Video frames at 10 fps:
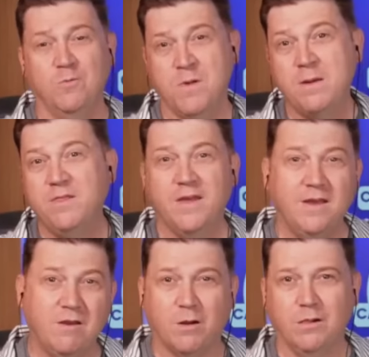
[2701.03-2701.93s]
maybe they
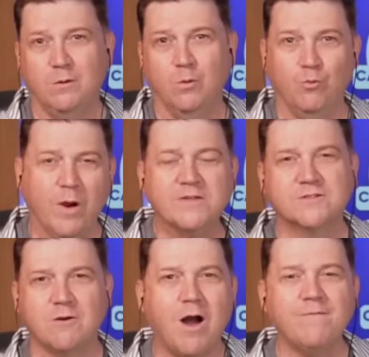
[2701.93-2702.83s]
got a little
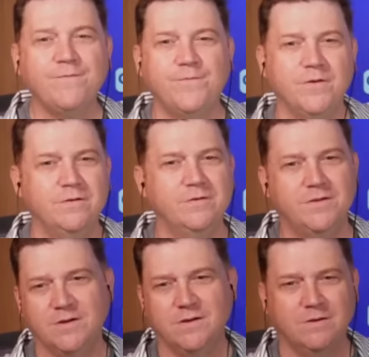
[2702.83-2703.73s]
rust off and
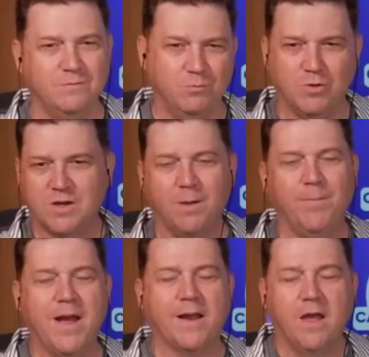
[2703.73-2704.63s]
will come
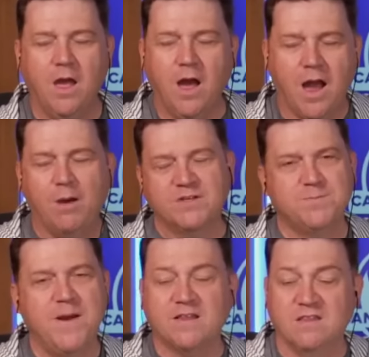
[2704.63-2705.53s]
back. I would
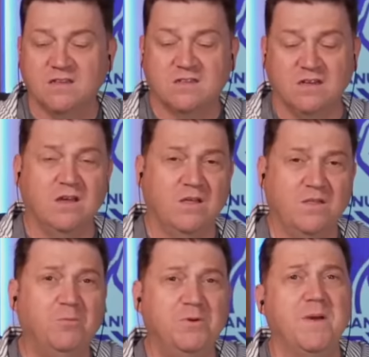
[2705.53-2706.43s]
expect that
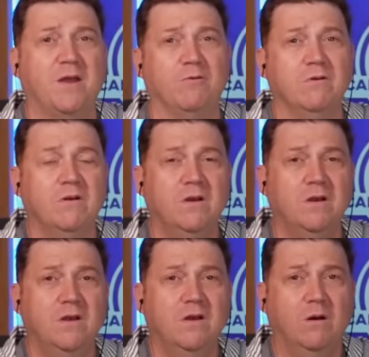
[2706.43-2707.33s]
they'll be better
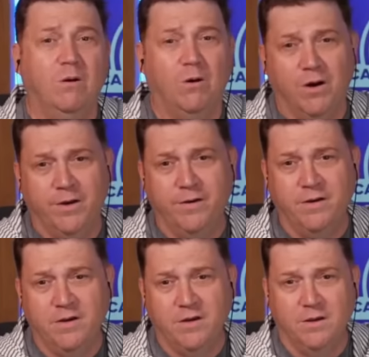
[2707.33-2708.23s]
on
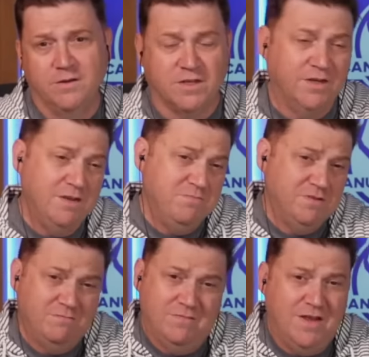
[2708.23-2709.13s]
Sunday,
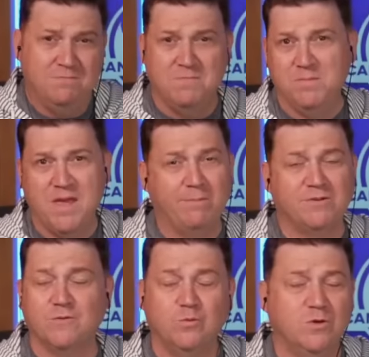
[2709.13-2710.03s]
but hey, maybe
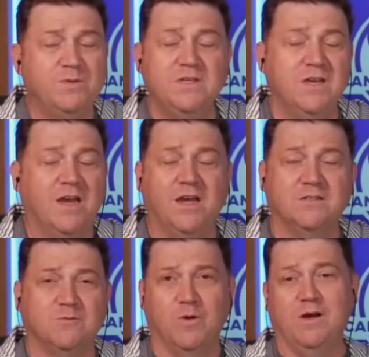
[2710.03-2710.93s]
Abbotsford will be
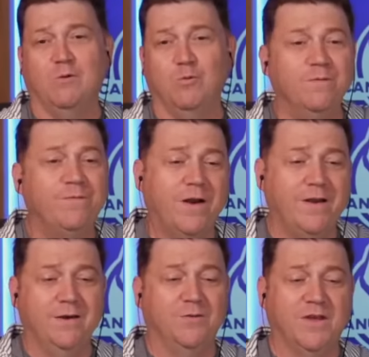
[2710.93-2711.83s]
as well. We'll
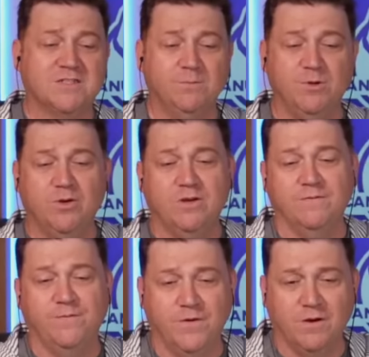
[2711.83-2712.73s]
find out. That's the beauty
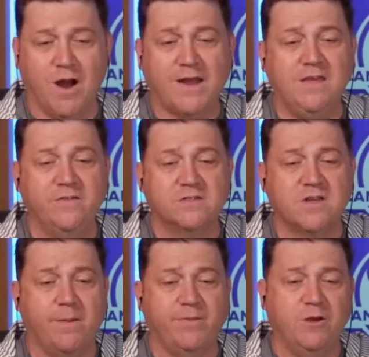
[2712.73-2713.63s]
of hockey at this
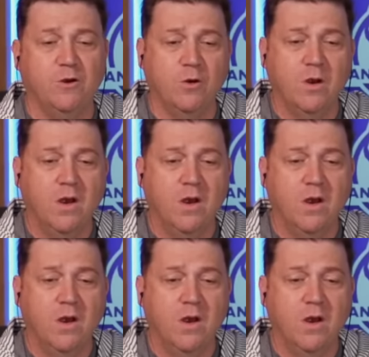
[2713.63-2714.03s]
time of the year.